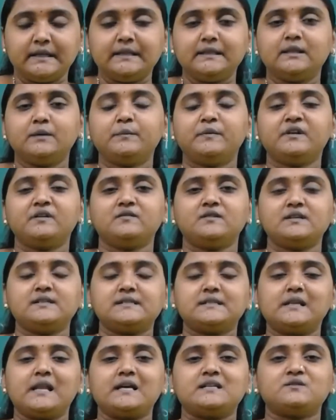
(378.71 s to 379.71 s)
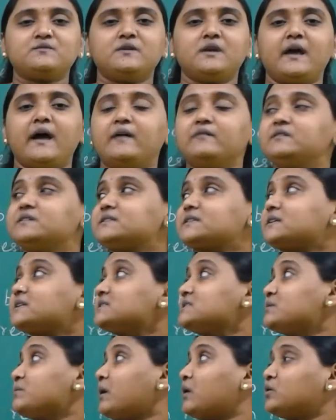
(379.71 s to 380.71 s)
In the previous class, we have
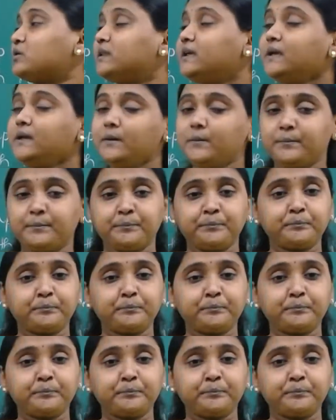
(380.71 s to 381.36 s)
discussed about the